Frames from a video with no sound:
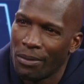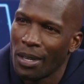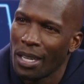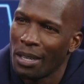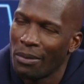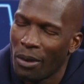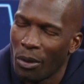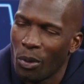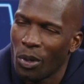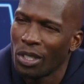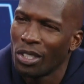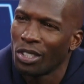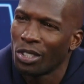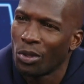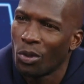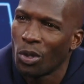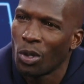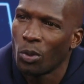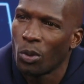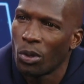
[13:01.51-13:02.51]
I was to score
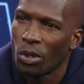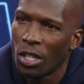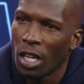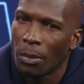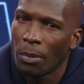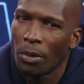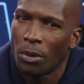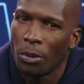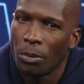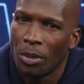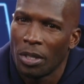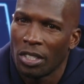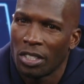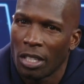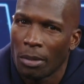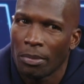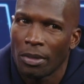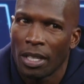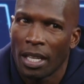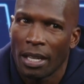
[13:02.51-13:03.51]
in the World Cup, it would be
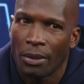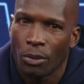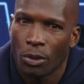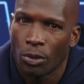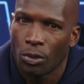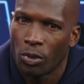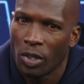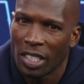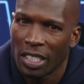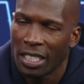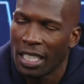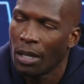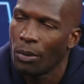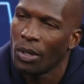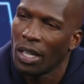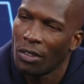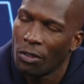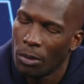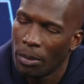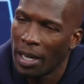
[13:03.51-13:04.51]
something that would resonate with
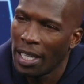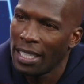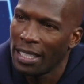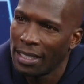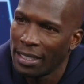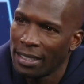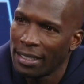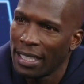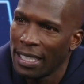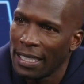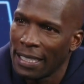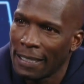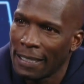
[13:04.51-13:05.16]
everybody in the States.